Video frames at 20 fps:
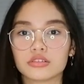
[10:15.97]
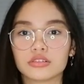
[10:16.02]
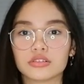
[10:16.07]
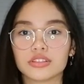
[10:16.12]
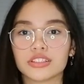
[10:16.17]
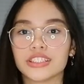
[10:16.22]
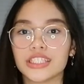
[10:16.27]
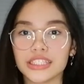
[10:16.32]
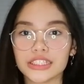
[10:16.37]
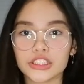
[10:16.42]

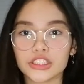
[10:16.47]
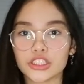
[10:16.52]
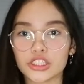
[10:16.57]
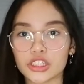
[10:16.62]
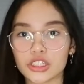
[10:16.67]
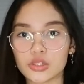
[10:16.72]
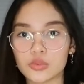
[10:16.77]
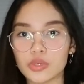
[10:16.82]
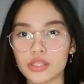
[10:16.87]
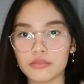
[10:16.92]

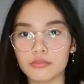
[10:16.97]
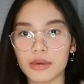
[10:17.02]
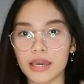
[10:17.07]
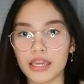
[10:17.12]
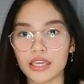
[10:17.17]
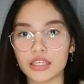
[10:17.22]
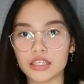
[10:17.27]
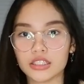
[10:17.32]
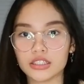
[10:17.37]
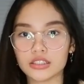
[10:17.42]
sister, with
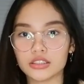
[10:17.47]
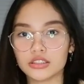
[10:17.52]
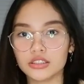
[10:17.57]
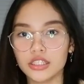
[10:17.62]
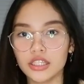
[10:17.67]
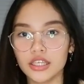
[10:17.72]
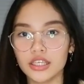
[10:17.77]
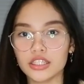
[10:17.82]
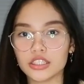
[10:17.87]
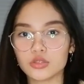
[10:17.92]
my
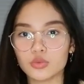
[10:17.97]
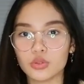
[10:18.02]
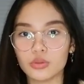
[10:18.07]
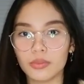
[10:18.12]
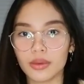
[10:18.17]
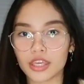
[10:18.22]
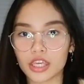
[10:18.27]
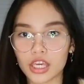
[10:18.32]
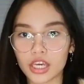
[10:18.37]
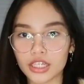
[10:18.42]
niece, with
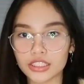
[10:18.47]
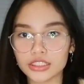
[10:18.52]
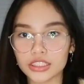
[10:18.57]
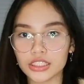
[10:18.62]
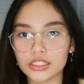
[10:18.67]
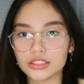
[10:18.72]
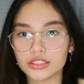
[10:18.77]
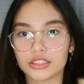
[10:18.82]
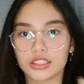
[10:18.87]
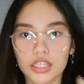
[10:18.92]
my
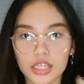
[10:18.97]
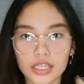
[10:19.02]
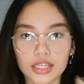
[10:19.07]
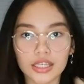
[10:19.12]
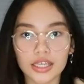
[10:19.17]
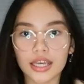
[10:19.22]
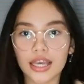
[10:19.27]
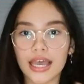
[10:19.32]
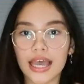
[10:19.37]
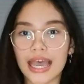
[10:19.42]
cousins.
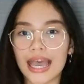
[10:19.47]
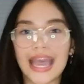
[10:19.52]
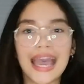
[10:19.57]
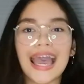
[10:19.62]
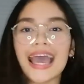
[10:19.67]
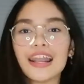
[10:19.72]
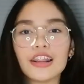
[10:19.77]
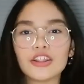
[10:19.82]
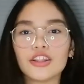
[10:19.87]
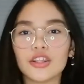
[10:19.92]

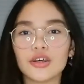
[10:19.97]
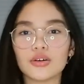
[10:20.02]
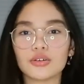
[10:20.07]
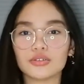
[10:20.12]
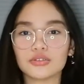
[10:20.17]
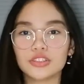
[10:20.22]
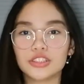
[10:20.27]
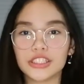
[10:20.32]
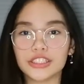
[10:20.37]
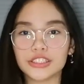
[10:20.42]
I don't
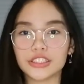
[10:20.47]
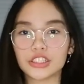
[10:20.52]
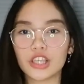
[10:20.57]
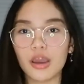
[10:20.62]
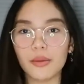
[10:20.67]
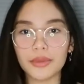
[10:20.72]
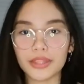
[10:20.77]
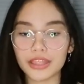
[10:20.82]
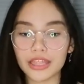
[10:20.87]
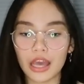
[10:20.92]
know. Just
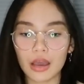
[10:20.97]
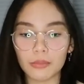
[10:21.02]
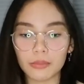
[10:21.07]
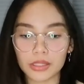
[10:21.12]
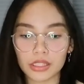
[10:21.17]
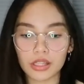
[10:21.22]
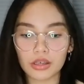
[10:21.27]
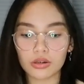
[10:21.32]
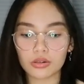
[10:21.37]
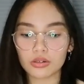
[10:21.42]
comment down
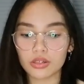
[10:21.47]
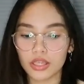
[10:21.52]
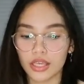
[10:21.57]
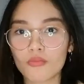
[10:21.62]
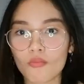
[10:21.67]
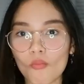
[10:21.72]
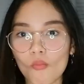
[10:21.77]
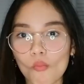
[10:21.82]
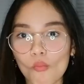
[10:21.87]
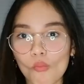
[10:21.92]
below.
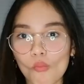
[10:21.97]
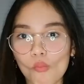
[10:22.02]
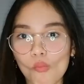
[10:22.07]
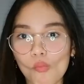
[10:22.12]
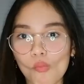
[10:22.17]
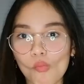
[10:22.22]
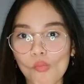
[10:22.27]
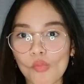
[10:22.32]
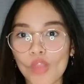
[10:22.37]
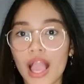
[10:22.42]

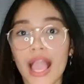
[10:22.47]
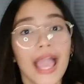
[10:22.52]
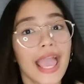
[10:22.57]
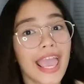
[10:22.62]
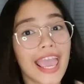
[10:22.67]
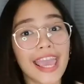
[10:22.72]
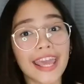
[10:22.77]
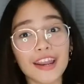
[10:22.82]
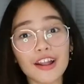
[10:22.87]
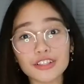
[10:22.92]

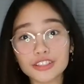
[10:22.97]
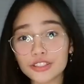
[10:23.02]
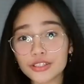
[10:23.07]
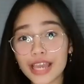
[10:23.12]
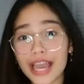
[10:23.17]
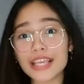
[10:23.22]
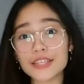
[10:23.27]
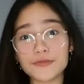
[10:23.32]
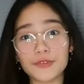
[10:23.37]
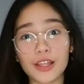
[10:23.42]
And also,
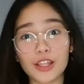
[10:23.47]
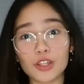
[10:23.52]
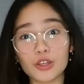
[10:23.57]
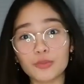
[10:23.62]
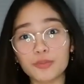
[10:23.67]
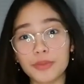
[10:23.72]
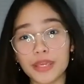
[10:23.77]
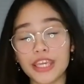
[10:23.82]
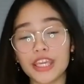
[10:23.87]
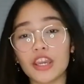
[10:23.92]
guys,
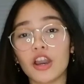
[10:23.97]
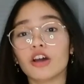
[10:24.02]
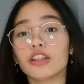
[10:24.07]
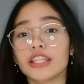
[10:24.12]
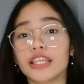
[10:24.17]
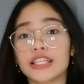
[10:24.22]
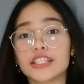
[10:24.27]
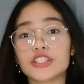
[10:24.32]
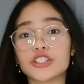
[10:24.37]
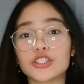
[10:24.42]
follow me
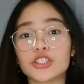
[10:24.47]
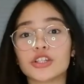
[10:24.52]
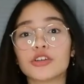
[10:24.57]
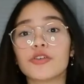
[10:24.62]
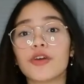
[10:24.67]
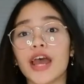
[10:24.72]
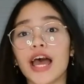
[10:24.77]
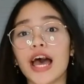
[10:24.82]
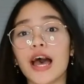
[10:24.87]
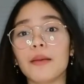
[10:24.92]
on
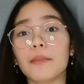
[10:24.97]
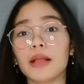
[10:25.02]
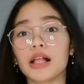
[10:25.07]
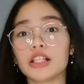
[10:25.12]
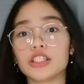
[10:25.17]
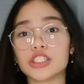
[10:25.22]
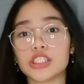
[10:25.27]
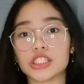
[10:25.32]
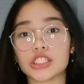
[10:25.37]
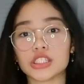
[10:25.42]
Instagram.
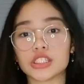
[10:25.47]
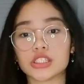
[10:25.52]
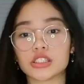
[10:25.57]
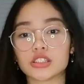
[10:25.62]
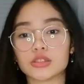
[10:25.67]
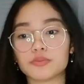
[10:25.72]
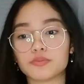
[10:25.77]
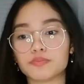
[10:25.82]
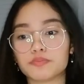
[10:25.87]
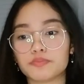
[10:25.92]
I'll
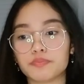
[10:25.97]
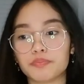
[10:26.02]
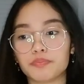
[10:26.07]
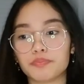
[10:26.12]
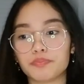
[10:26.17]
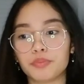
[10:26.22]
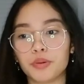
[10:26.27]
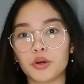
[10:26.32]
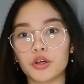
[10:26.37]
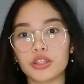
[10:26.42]
just
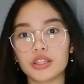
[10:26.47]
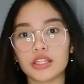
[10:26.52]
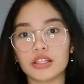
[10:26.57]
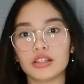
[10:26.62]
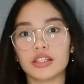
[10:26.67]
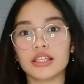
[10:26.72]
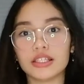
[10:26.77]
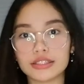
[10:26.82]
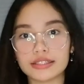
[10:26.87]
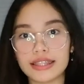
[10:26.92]
put the
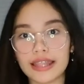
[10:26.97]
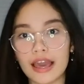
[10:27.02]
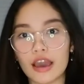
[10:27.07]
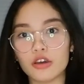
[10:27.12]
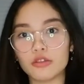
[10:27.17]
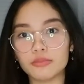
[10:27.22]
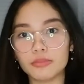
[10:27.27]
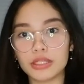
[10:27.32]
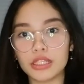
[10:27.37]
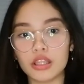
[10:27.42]
link
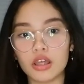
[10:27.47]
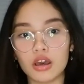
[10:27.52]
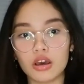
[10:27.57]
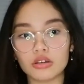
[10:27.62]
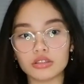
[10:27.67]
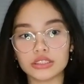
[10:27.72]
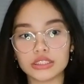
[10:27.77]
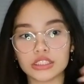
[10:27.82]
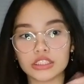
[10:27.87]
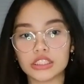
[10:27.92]
down
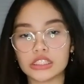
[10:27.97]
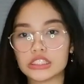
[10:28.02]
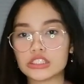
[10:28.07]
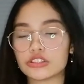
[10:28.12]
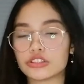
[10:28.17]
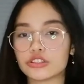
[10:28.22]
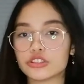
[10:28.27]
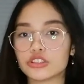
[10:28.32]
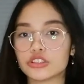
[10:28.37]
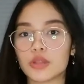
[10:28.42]
below so the
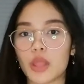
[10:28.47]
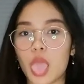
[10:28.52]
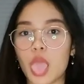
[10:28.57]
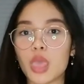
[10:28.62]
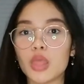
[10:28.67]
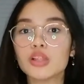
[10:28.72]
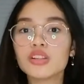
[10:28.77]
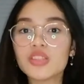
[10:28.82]
description